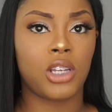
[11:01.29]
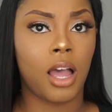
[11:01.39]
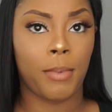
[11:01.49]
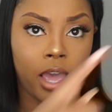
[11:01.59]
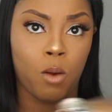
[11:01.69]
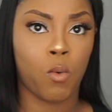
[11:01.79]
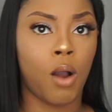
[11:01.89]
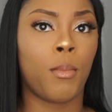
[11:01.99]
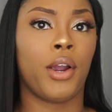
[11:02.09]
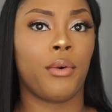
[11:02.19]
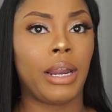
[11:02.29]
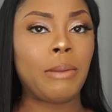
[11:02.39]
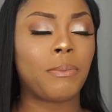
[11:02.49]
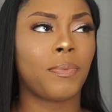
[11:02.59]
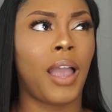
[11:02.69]
a job at Walmart,
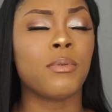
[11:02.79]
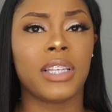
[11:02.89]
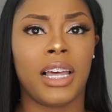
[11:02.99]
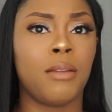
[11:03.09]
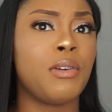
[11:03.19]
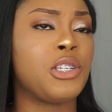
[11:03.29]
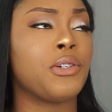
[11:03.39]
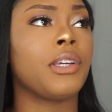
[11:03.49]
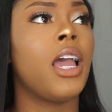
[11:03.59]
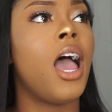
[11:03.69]
right? I was in elementary.